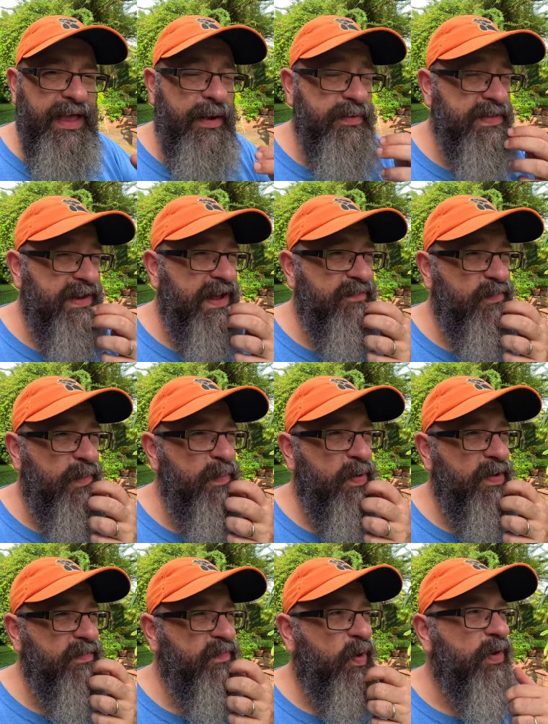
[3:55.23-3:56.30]
that with an
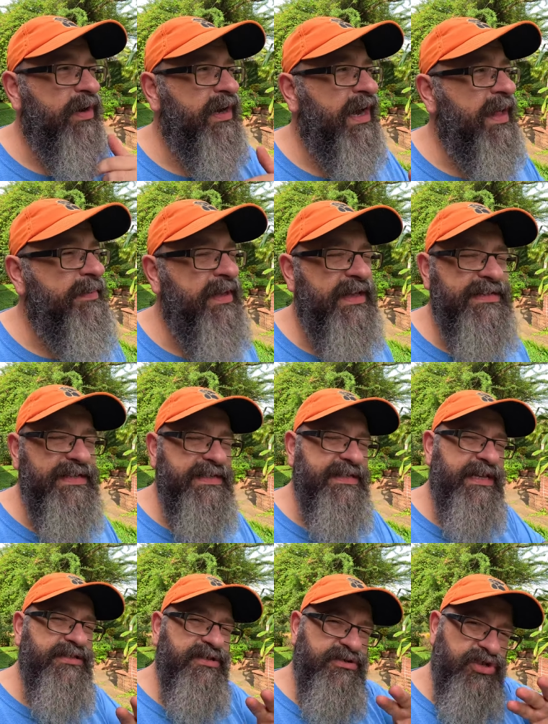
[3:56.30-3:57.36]
f1.4 and an APS-C
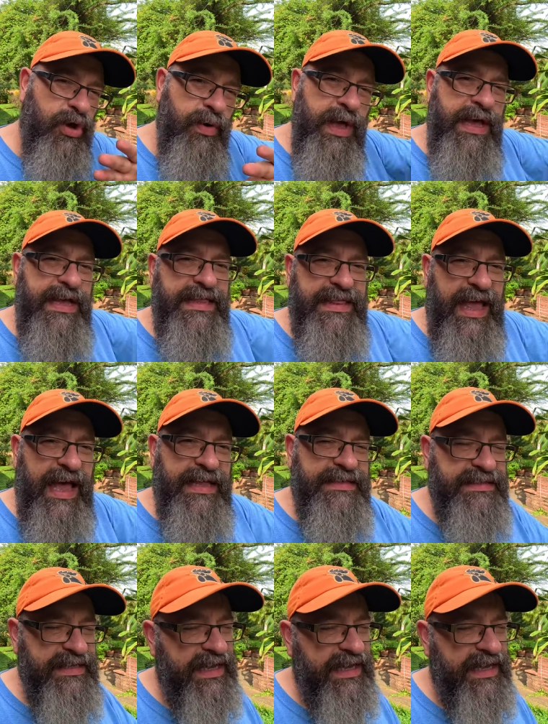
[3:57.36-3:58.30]
sensor. So that's